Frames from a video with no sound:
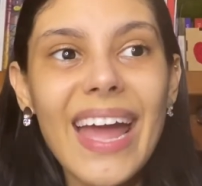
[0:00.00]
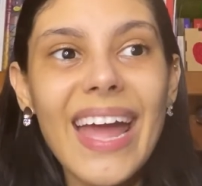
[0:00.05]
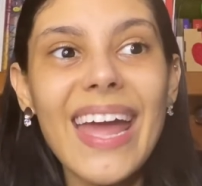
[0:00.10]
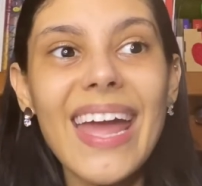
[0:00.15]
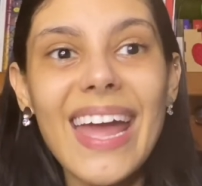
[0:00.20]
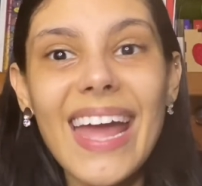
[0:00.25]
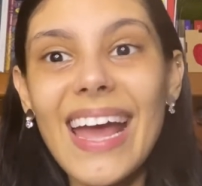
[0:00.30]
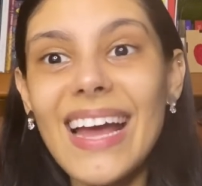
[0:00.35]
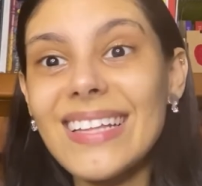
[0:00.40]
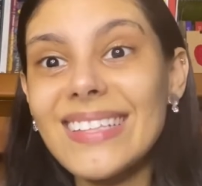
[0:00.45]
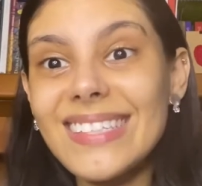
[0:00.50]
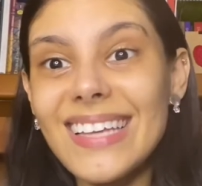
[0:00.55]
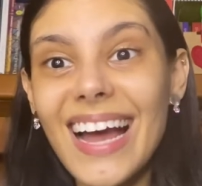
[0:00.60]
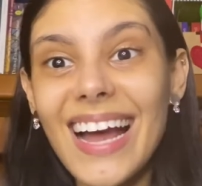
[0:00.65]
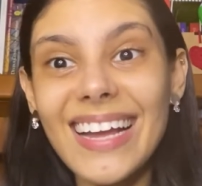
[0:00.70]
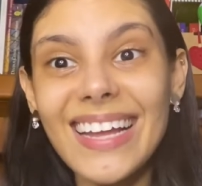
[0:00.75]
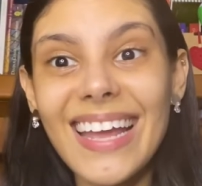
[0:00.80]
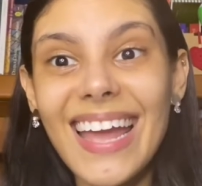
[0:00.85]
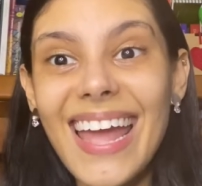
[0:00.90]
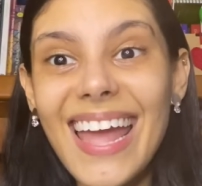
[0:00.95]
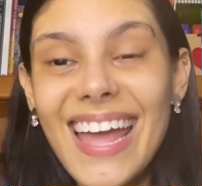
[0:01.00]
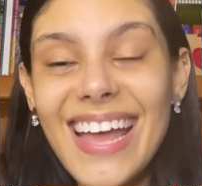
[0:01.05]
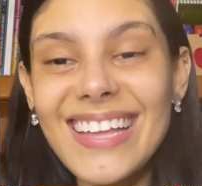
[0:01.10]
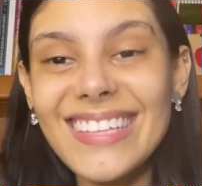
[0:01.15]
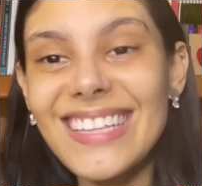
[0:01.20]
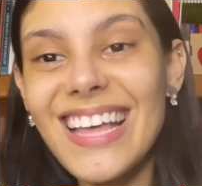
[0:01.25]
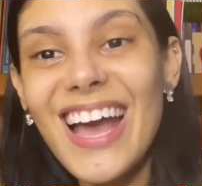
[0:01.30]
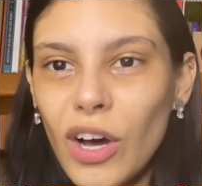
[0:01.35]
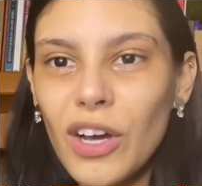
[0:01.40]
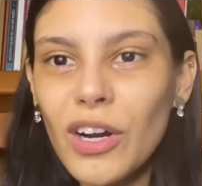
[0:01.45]
And
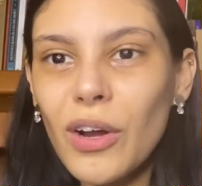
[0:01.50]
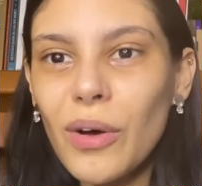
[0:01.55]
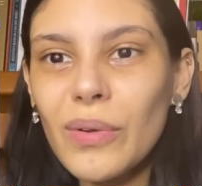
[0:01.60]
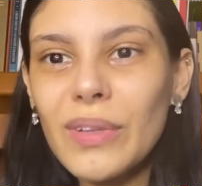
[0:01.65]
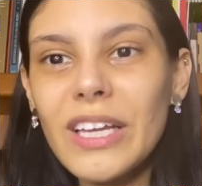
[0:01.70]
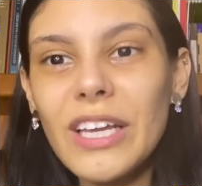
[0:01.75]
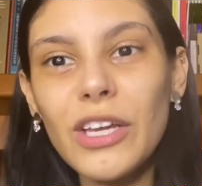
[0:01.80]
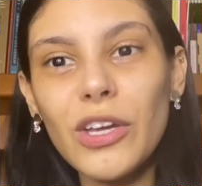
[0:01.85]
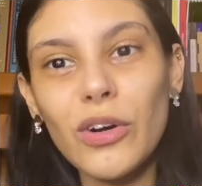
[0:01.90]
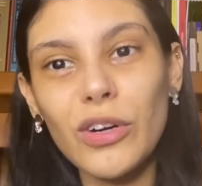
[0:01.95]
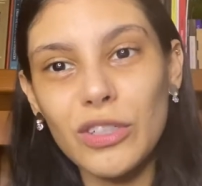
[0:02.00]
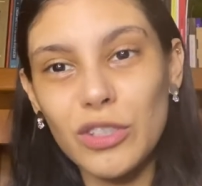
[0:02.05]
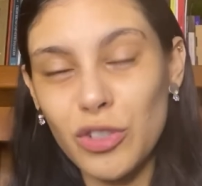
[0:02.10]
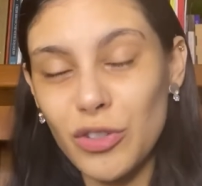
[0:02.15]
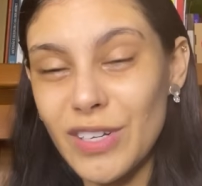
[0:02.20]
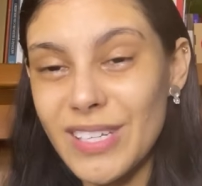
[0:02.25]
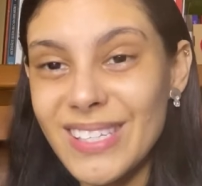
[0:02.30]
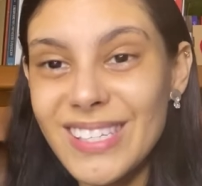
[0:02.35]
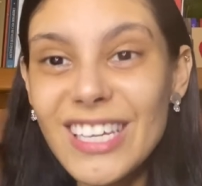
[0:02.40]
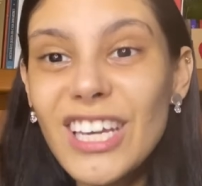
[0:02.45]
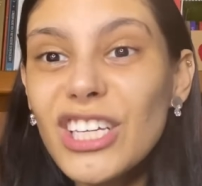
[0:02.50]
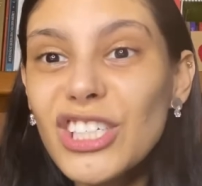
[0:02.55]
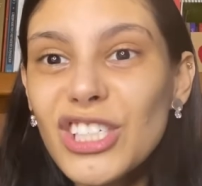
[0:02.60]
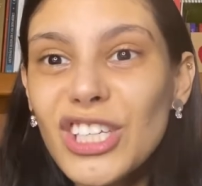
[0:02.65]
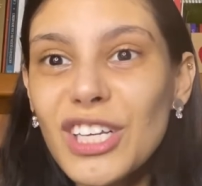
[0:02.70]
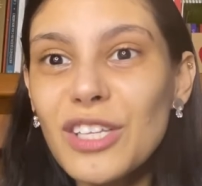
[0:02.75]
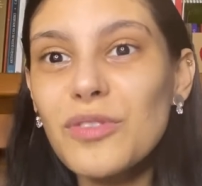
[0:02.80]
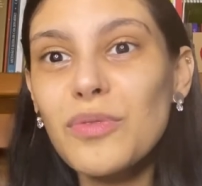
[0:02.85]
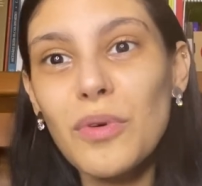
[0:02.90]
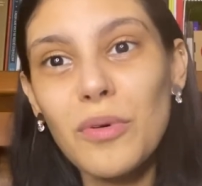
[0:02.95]
again, not only your
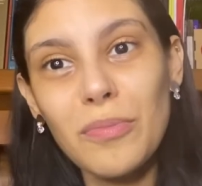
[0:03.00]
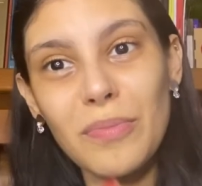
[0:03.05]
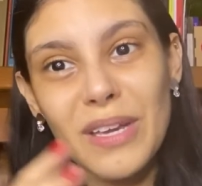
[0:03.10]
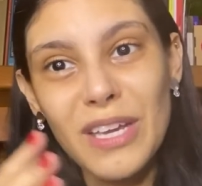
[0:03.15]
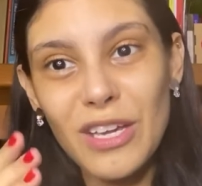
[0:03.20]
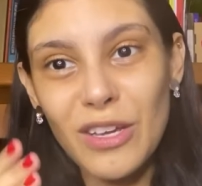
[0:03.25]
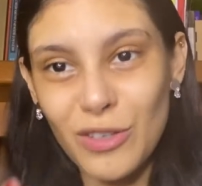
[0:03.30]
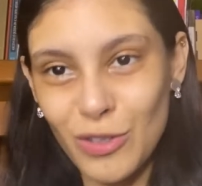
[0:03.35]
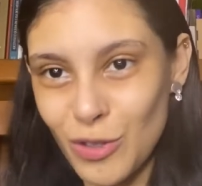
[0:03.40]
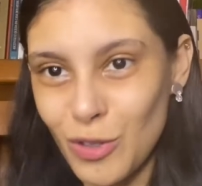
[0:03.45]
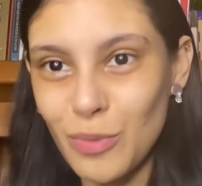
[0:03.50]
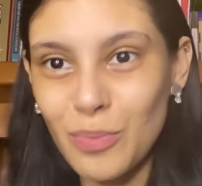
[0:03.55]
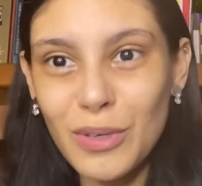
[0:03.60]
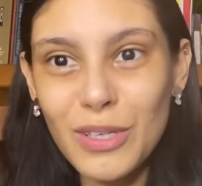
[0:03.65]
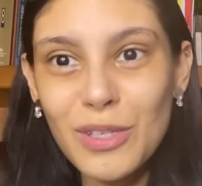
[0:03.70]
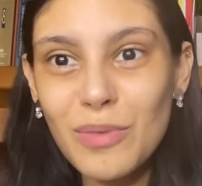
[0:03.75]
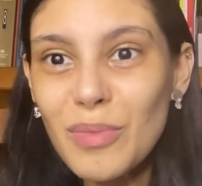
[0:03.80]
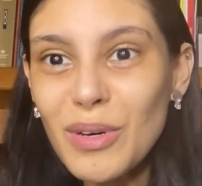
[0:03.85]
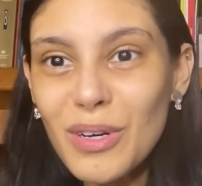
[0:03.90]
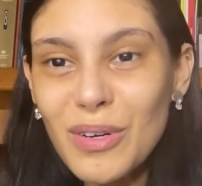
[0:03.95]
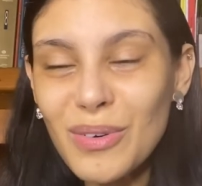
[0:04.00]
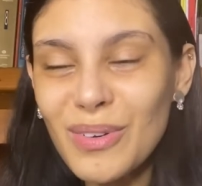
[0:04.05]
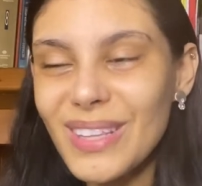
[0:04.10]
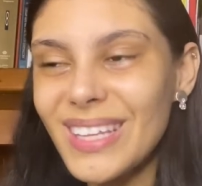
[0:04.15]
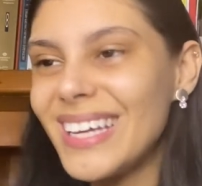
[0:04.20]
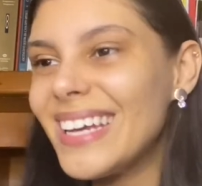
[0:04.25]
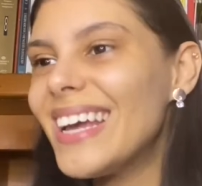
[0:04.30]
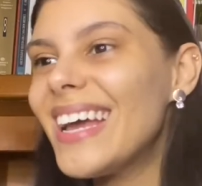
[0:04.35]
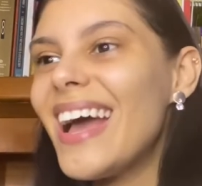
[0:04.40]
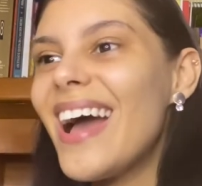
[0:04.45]
transitions will be super smooth,